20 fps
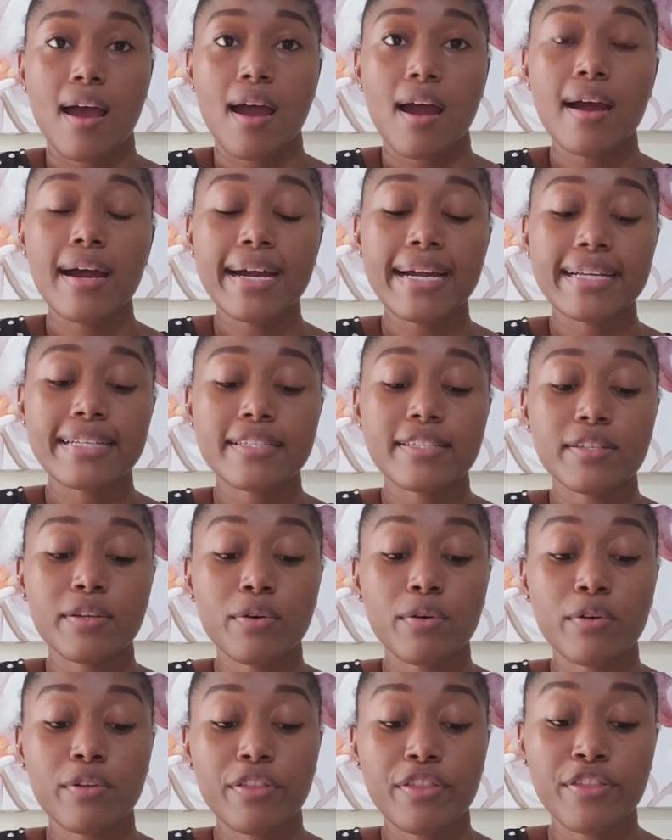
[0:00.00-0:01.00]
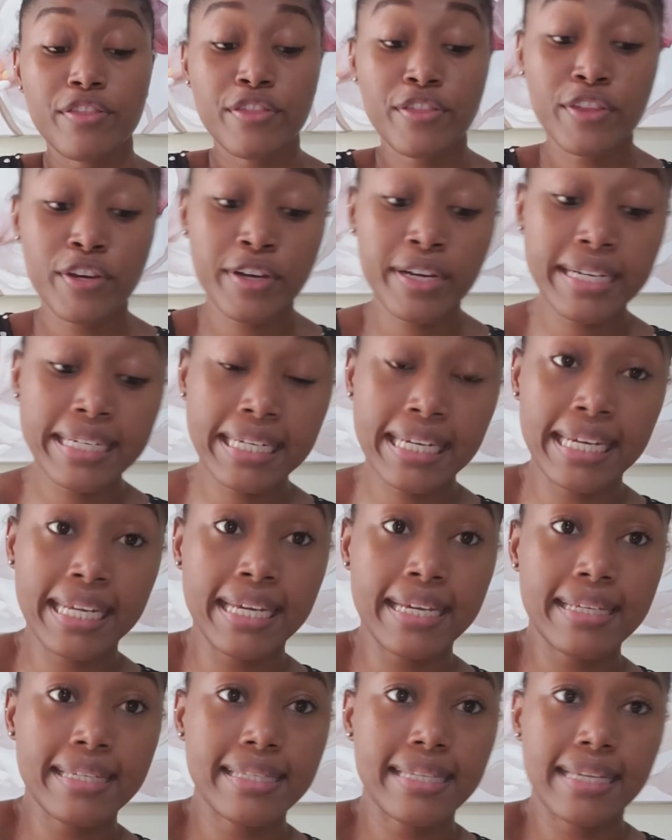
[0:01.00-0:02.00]
Alright, so
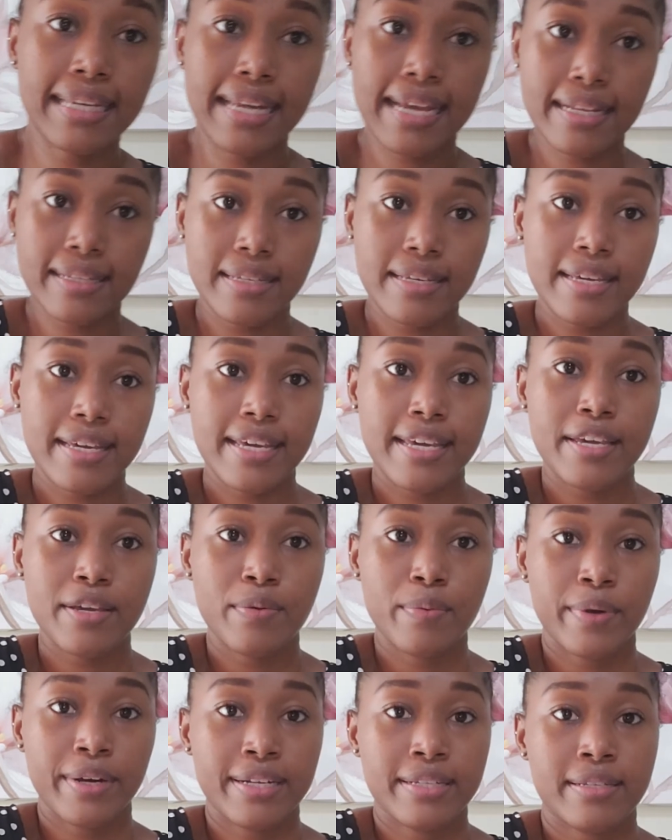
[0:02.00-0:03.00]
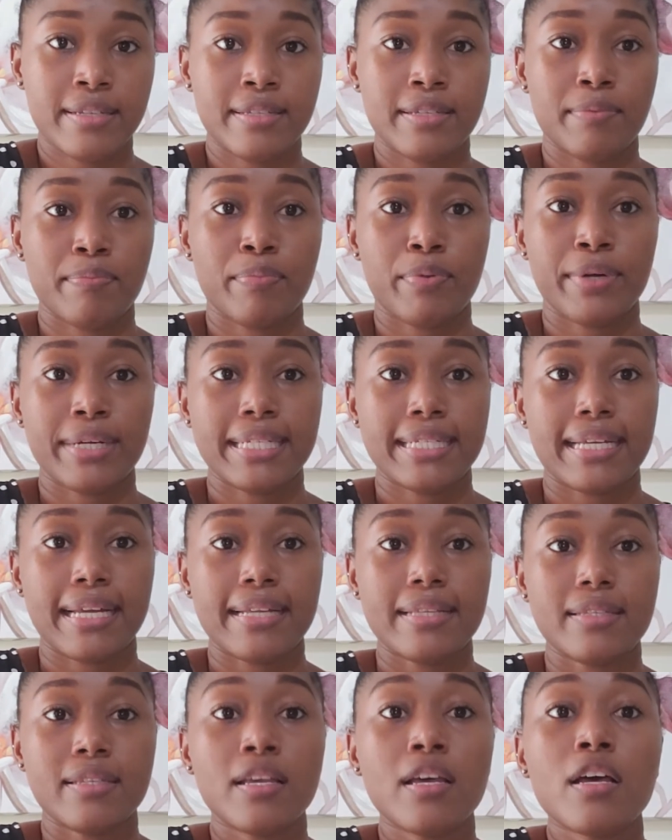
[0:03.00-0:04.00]
thirdly, selecting keywords is
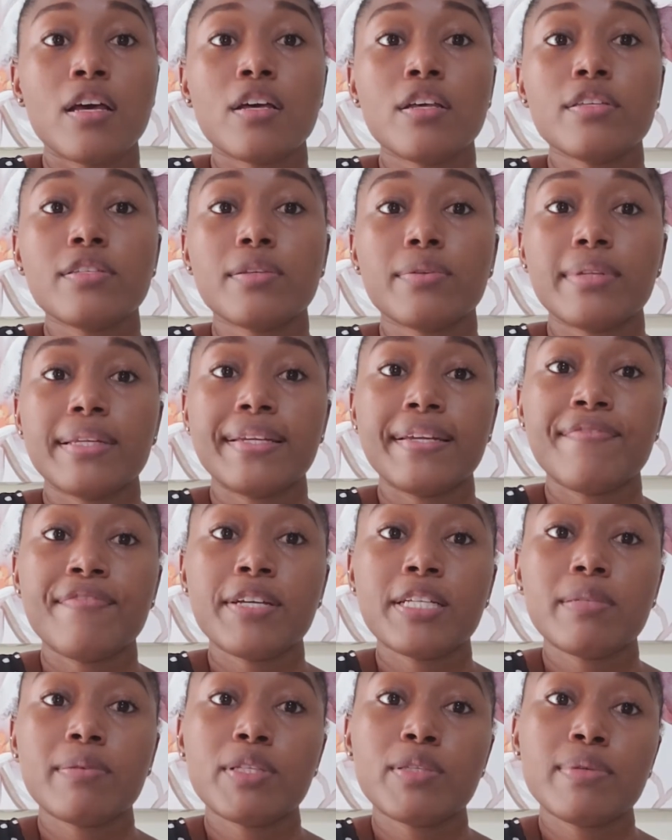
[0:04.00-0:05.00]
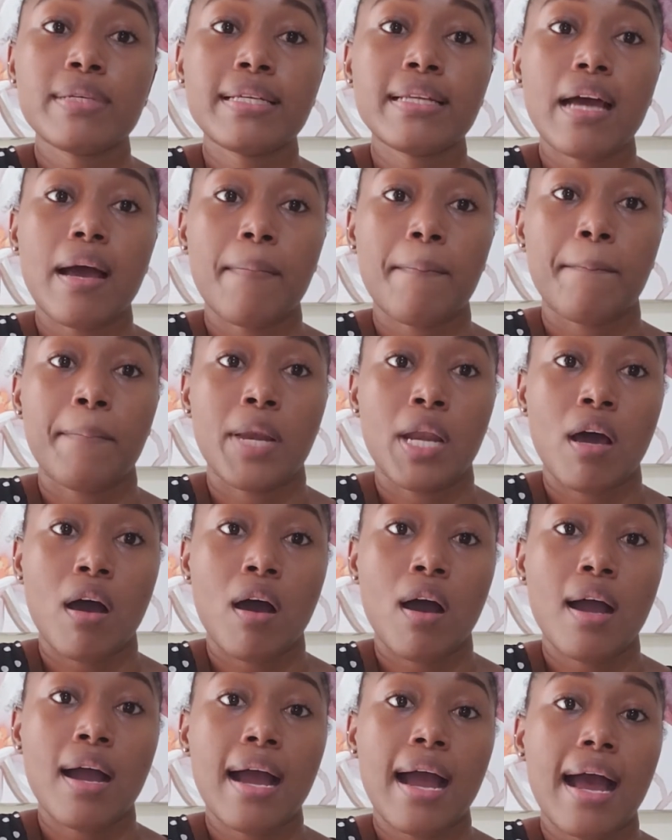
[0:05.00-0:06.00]
important. So the difference between a
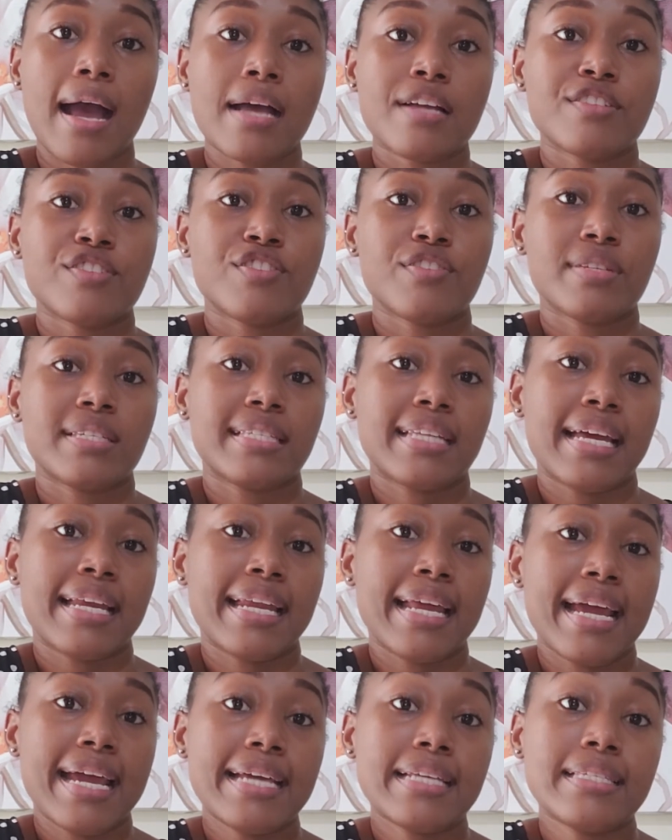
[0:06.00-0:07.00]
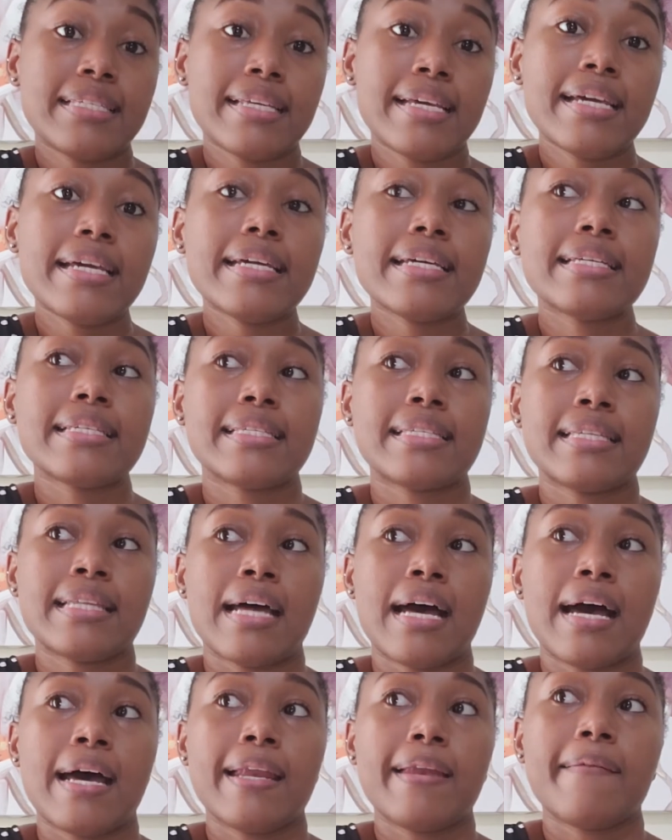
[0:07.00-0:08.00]
blog and just an essay is
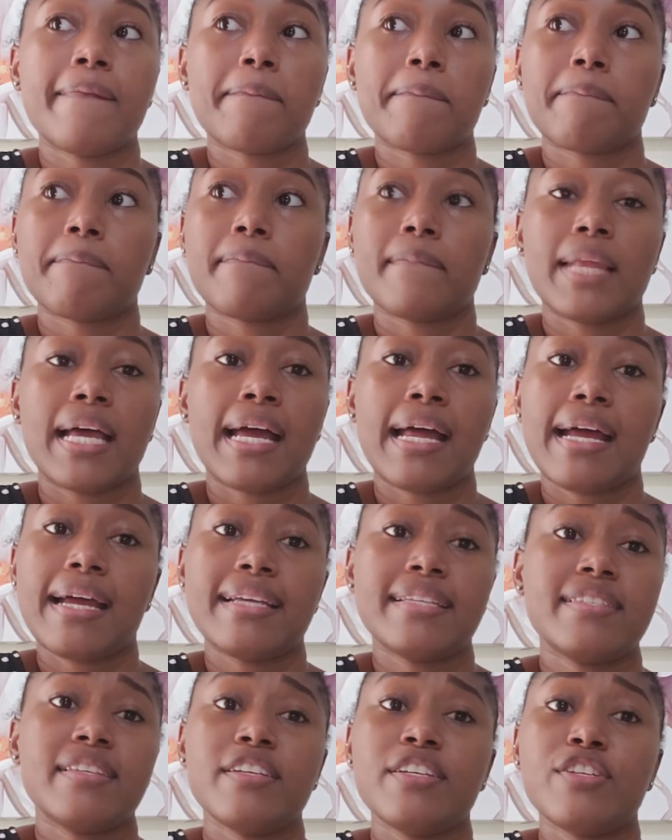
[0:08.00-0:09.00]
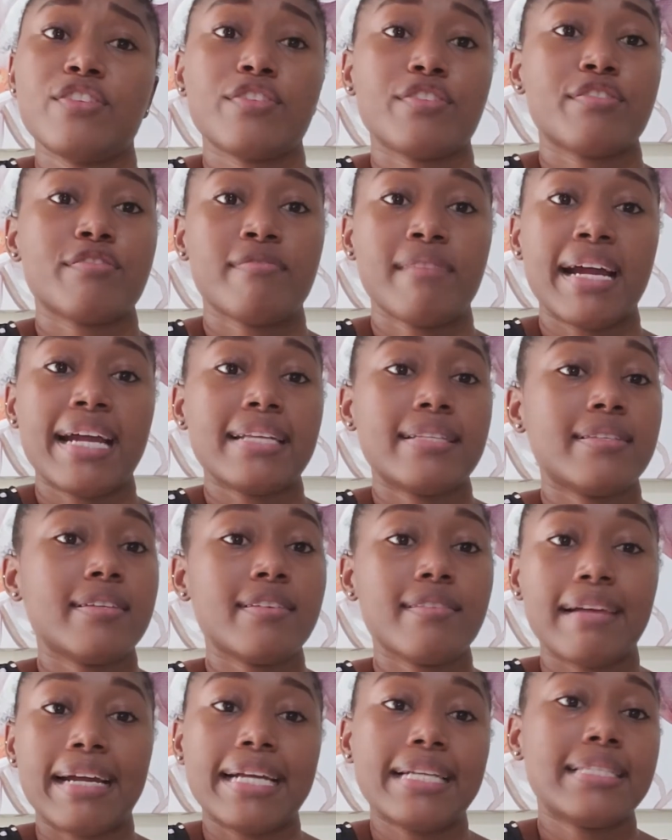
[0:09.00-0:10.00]
that an essay you're just writing